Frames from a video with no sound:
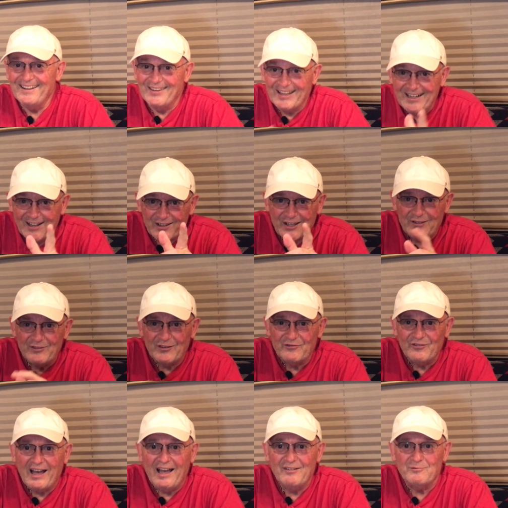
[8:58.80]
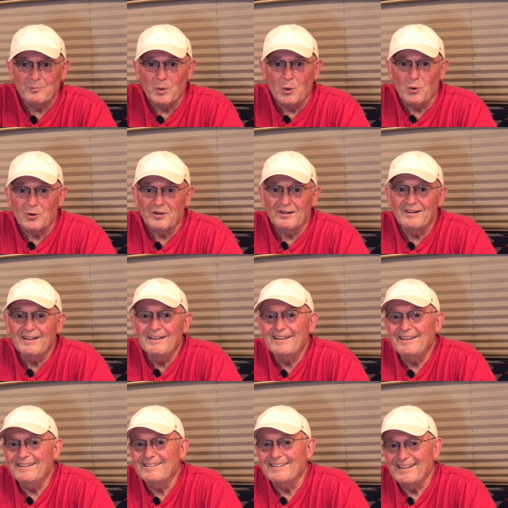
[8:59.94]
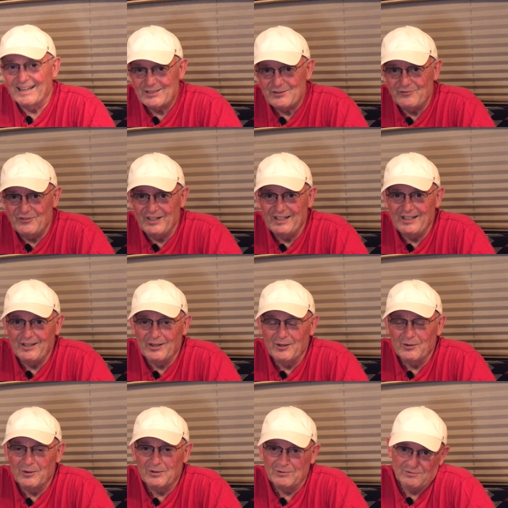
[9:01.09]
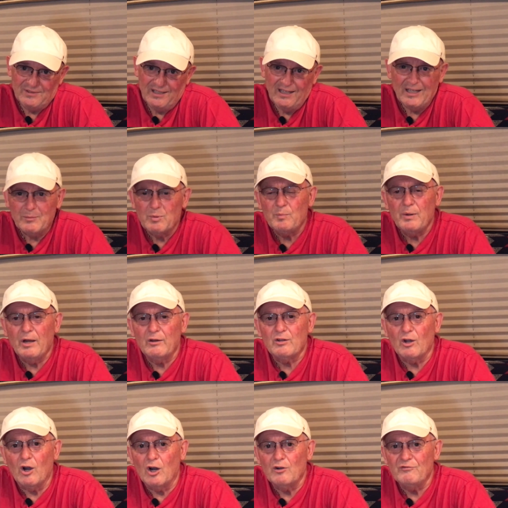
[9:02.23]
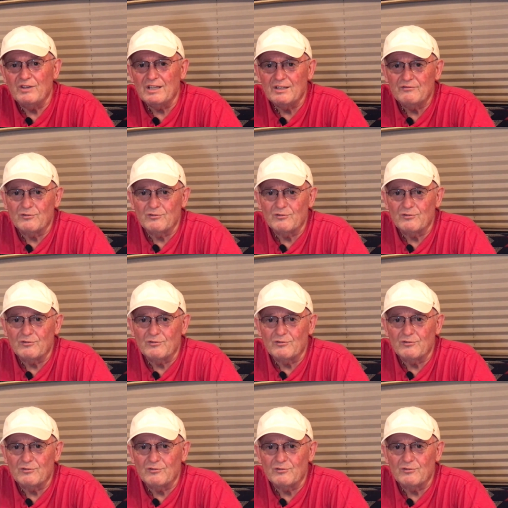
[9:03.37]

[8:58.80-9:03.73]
and then I'll give you five more in the next video on how to prepare your RV